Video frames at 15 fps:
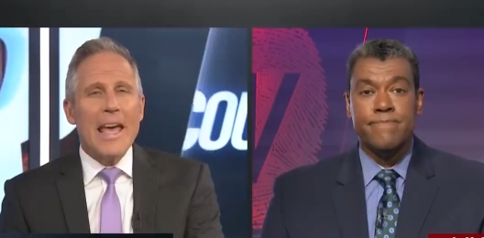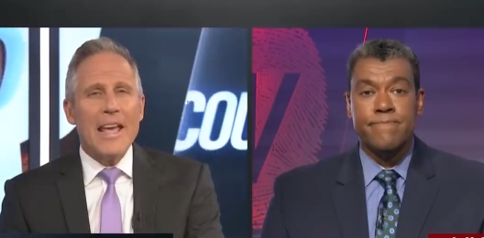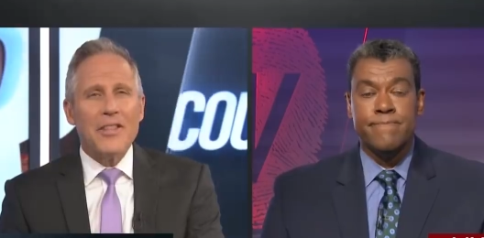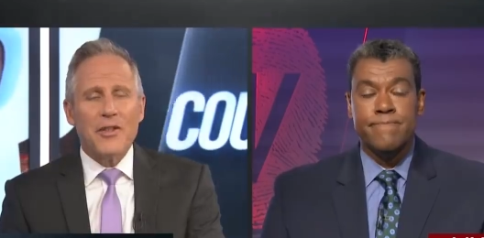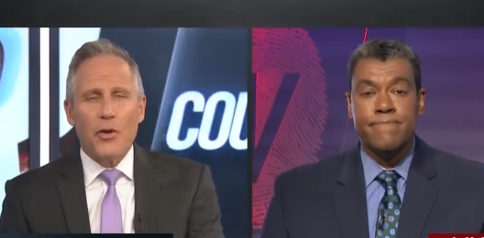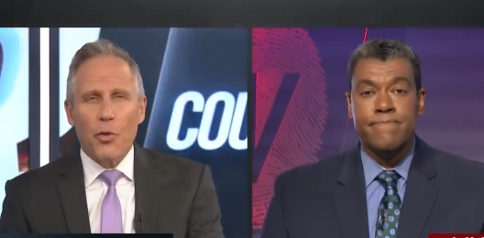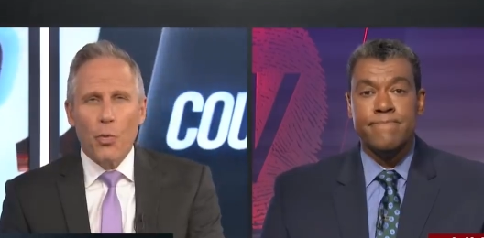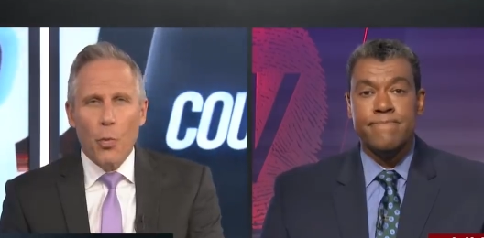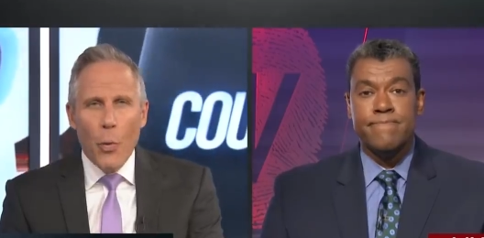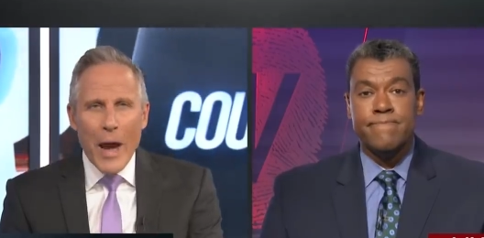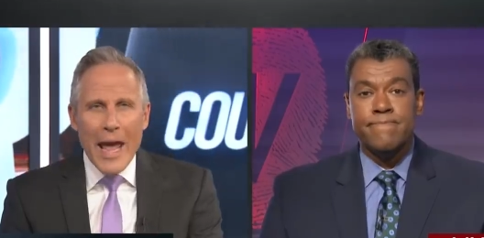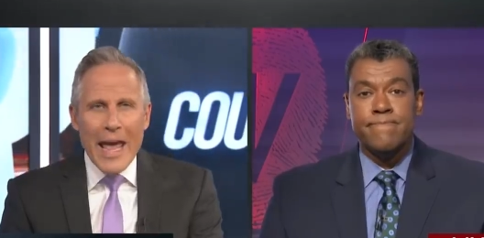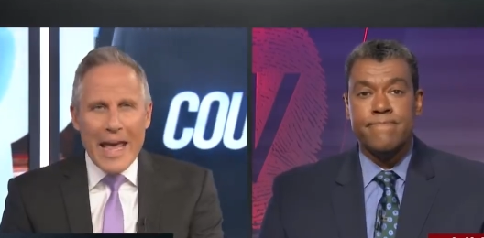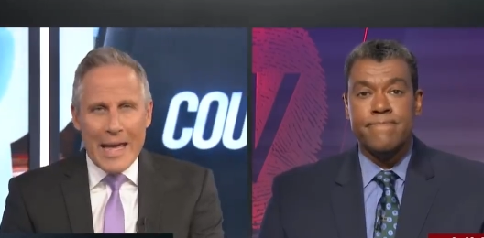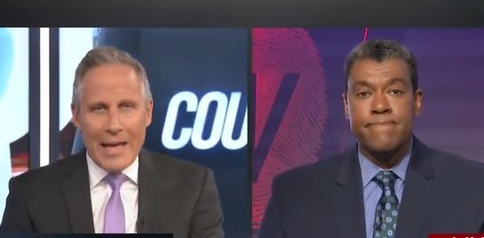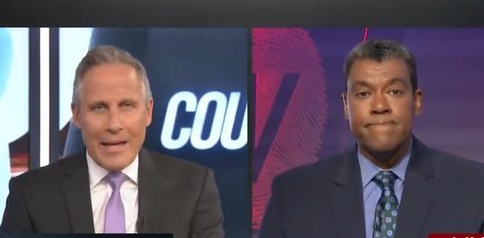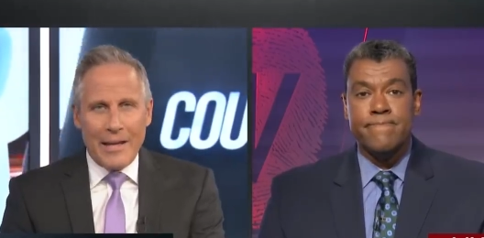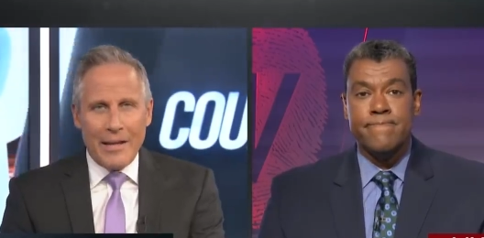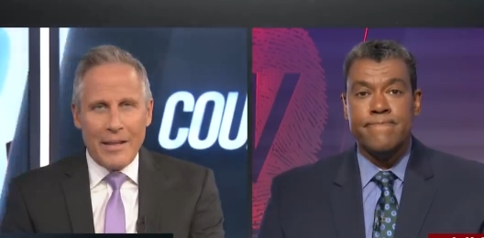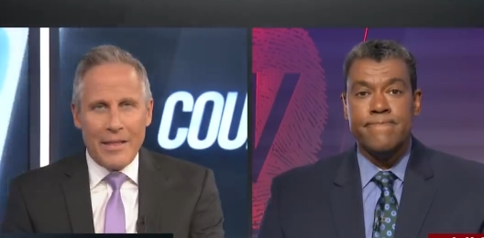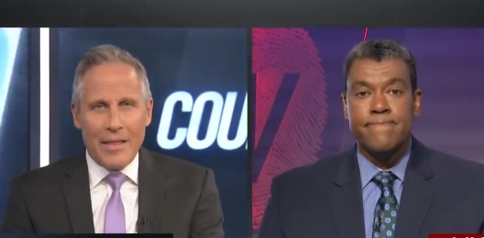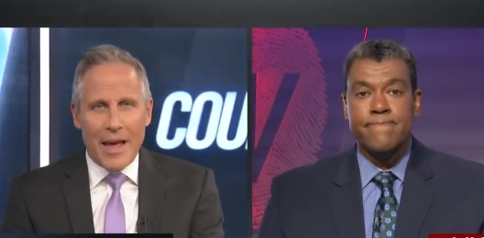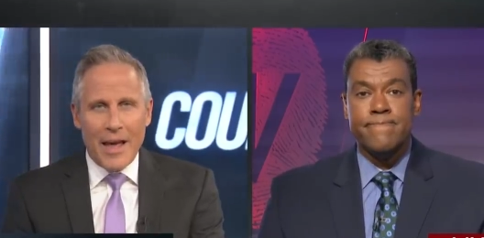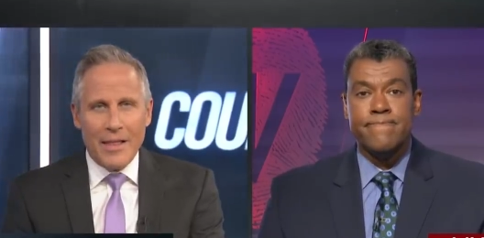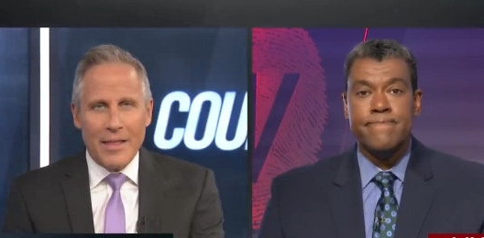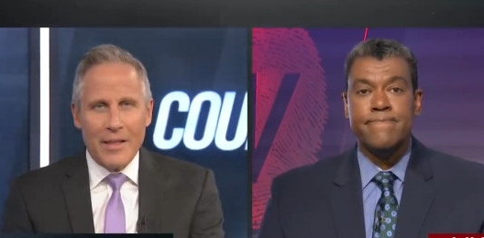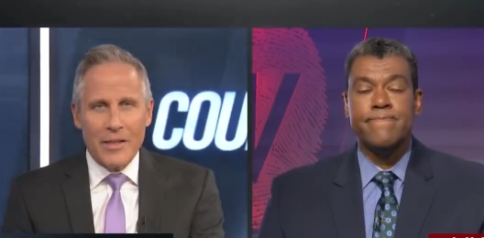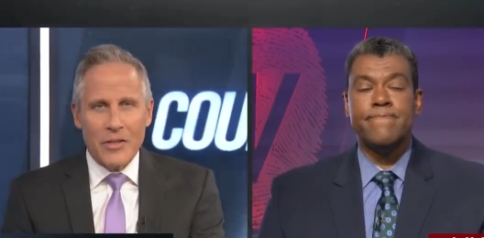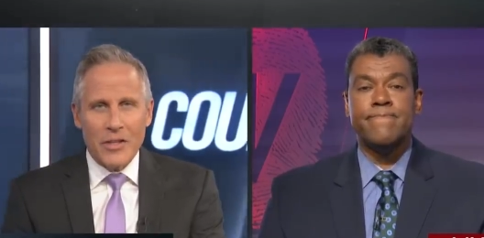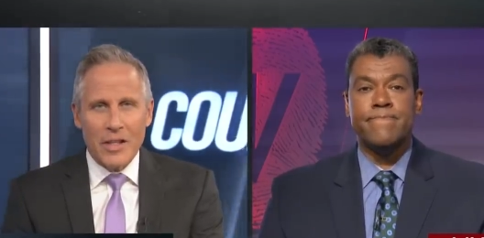Speaker 1: it's the way that
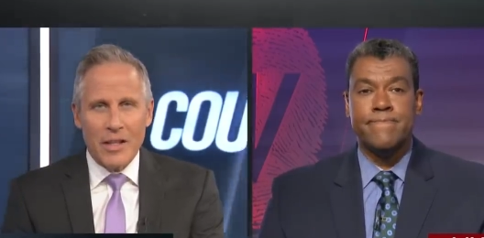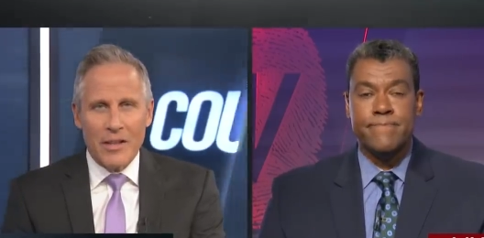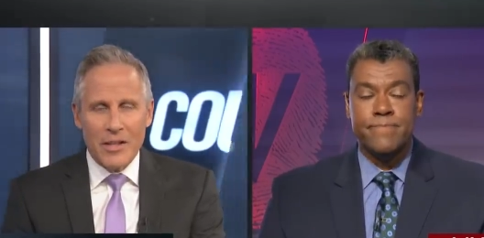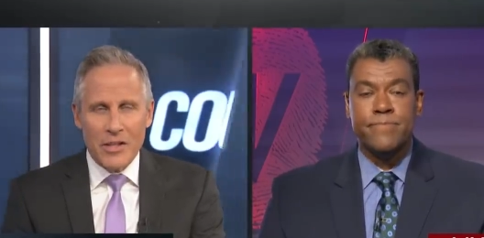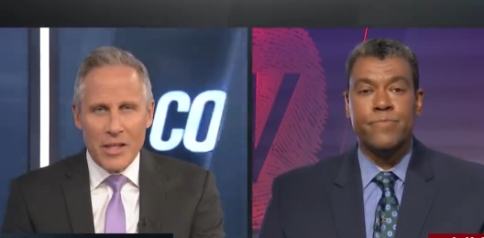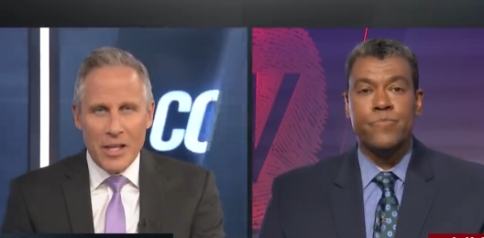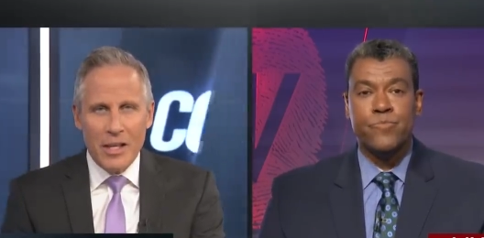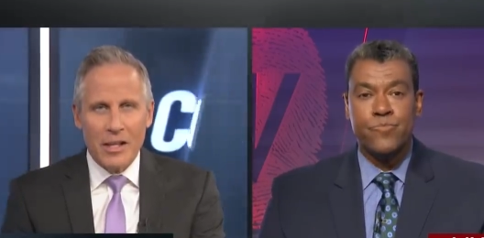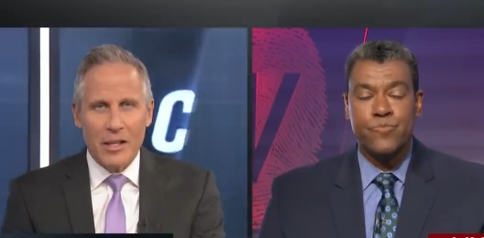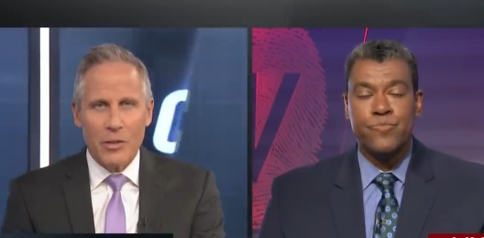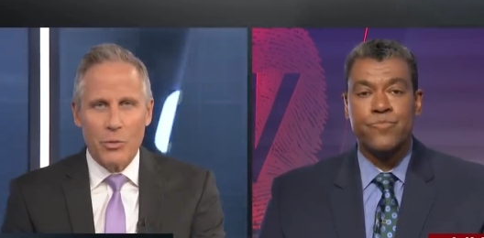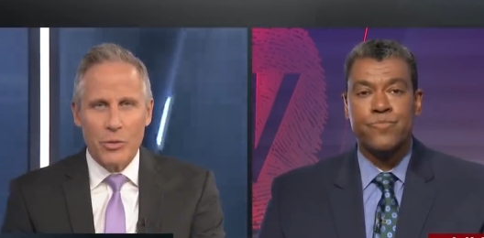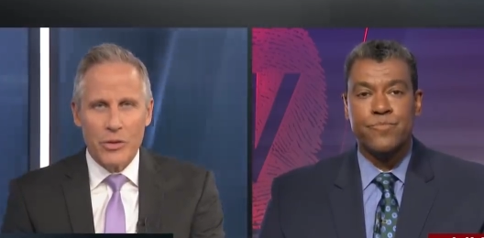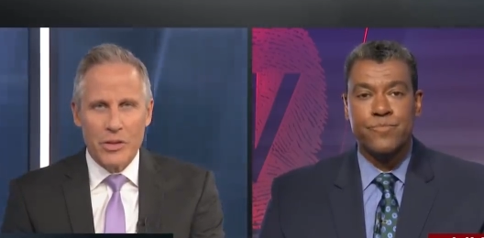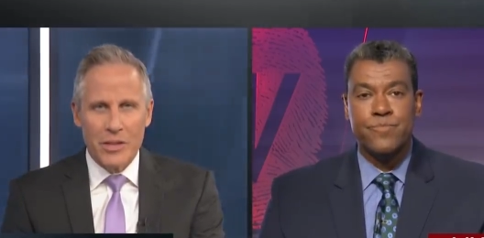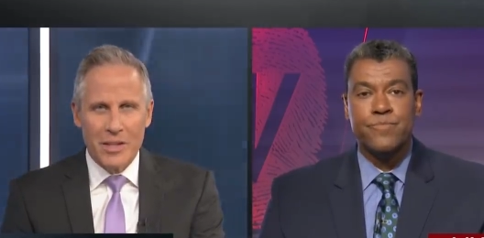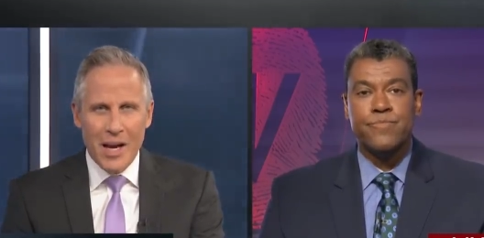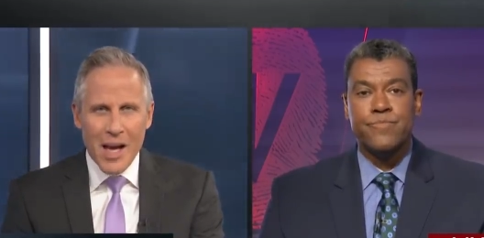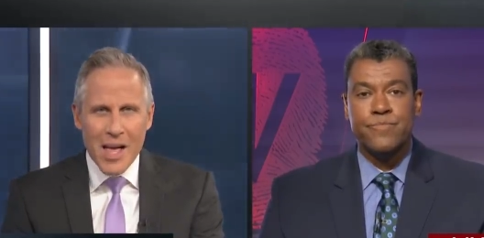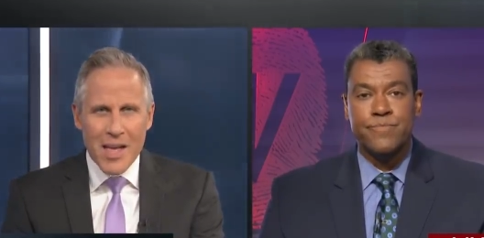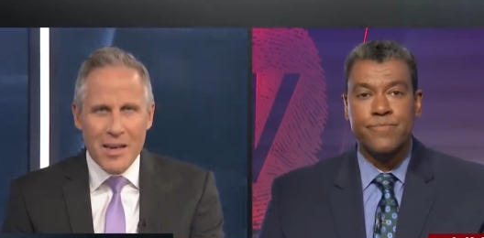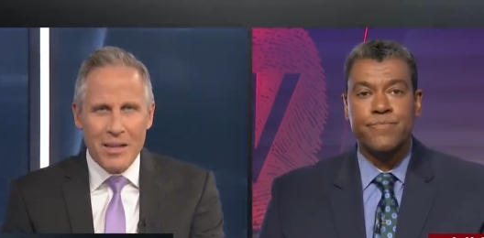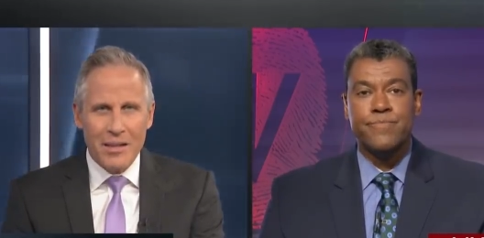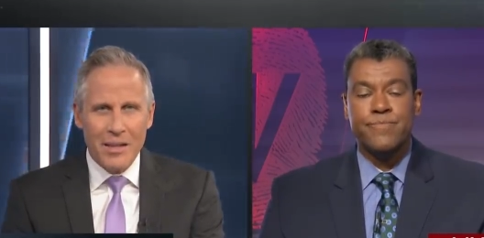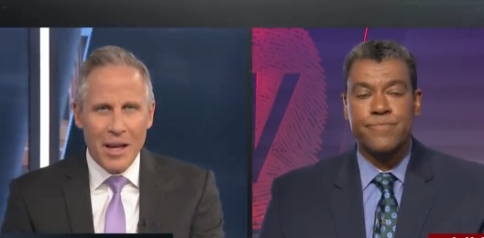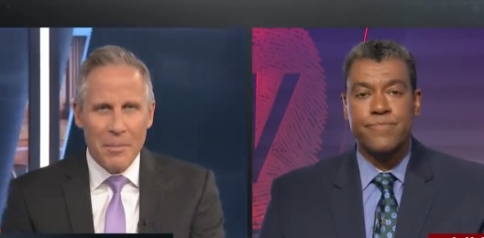this this killing was done.